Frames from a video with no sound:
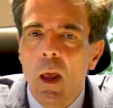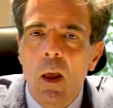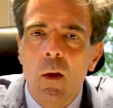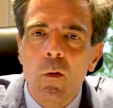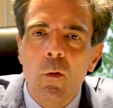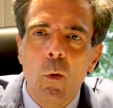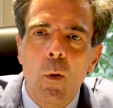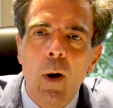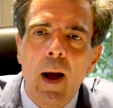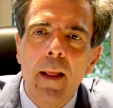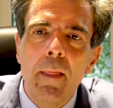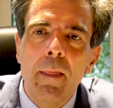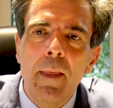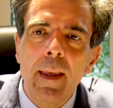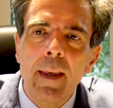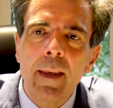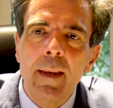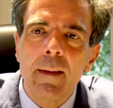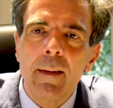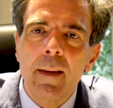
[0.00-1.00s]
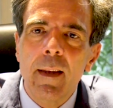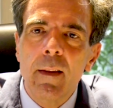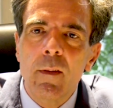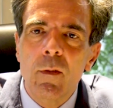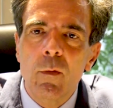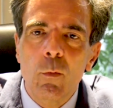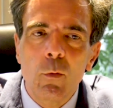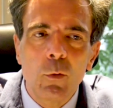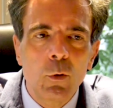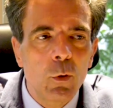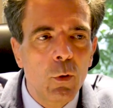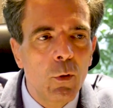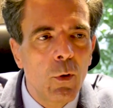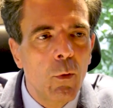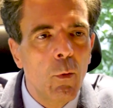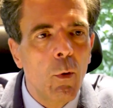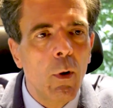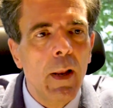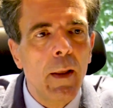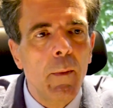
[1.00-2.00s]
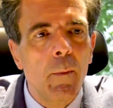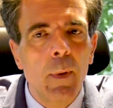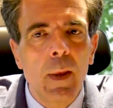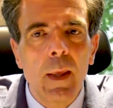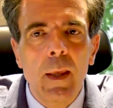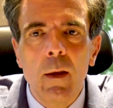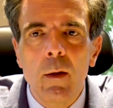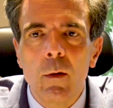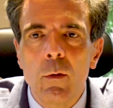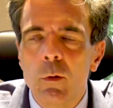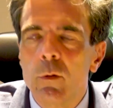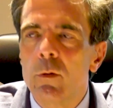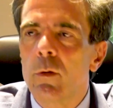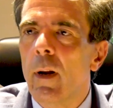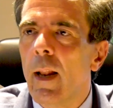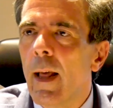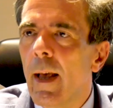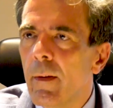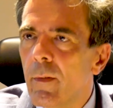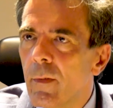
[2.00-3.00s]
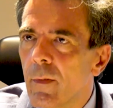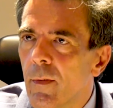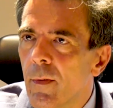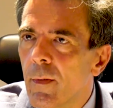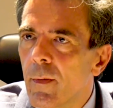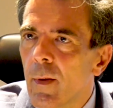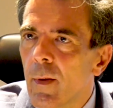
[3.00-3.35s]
So I think it should really be utilized